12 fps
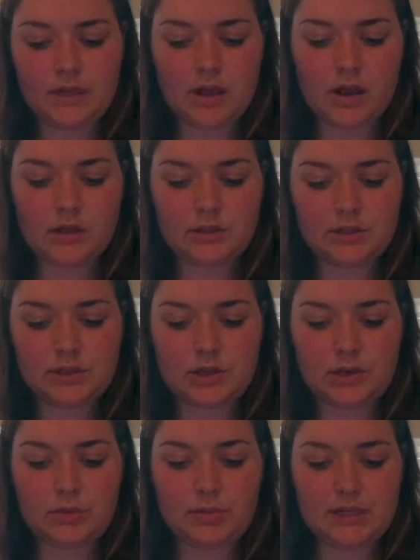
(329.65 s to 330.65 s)

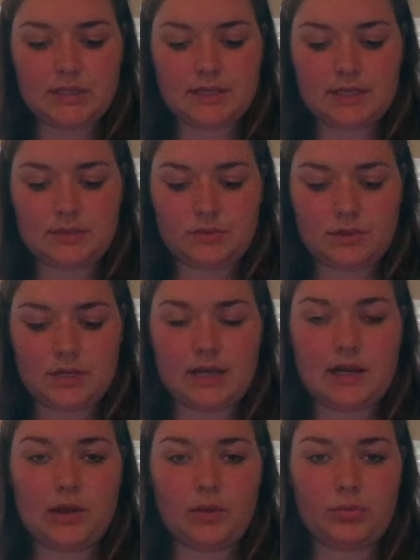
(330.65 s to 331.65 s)
Also, PTs
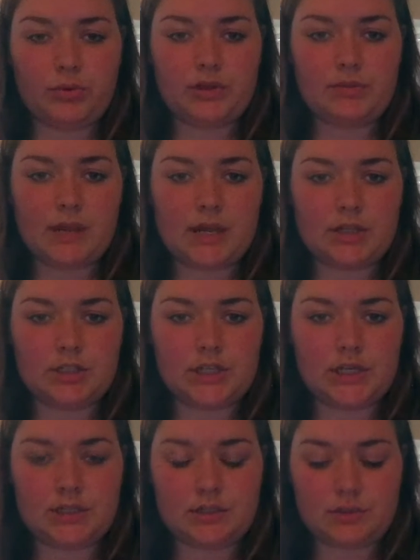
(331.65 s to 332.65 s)
can help with
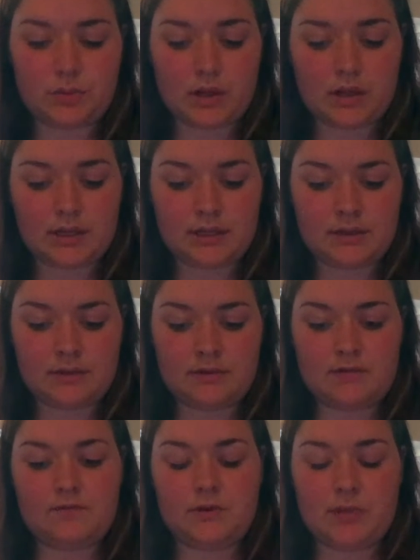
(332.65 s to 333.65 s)
managing swelling of
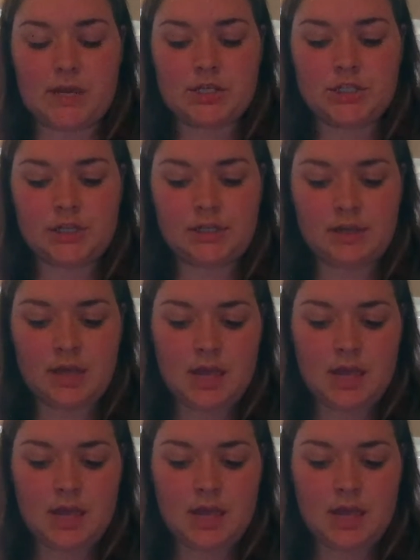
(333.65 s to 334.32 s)
inflammation.